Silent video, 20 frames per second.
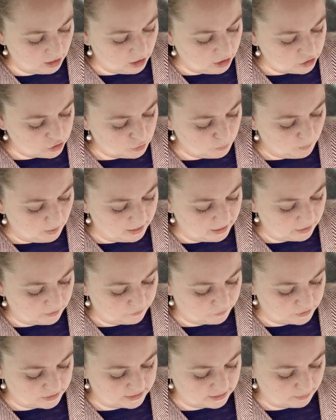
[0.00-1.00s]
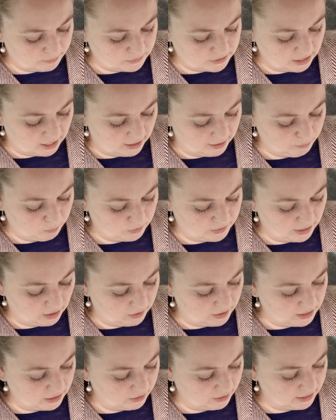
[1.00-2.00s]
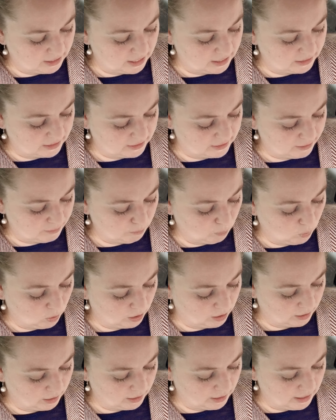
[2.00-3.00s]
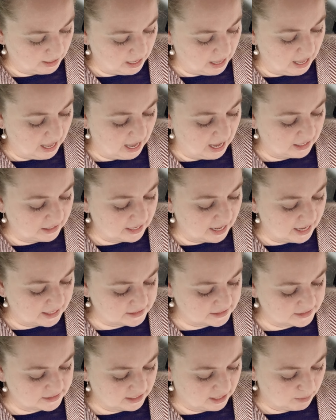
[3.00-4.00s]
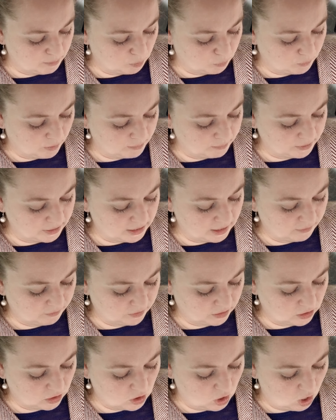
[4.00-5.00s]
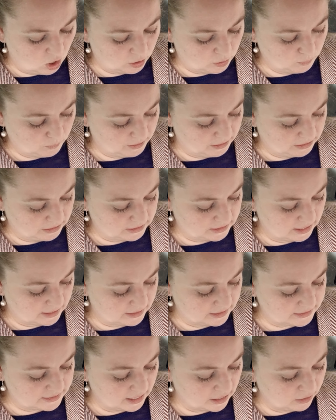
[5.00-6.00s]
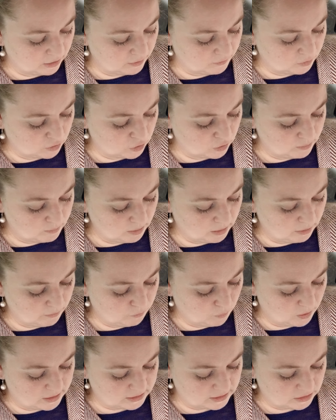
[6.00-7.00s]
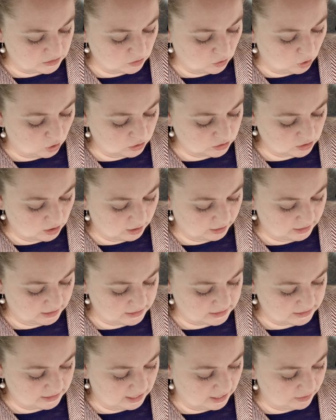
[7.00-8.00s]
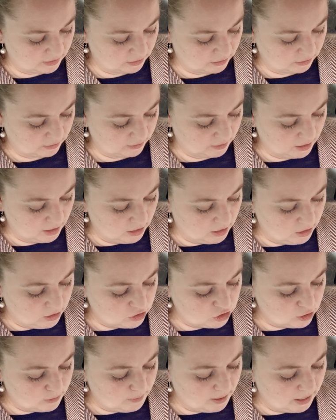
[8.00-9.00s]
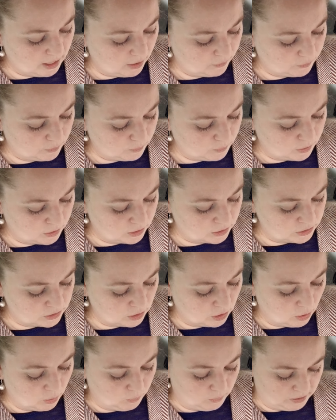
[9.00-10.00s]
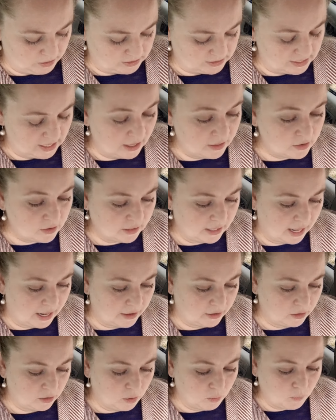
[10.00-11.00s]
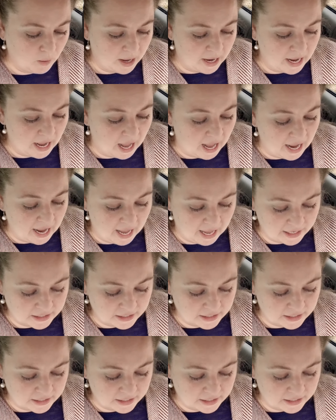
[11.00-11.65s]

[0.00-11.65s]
She waited for some time without hearing anything more. At last came a rumbling of little cartwheels and the sound of a good many voices all talking together. She made out the words, "Where's the other ladder? Why, I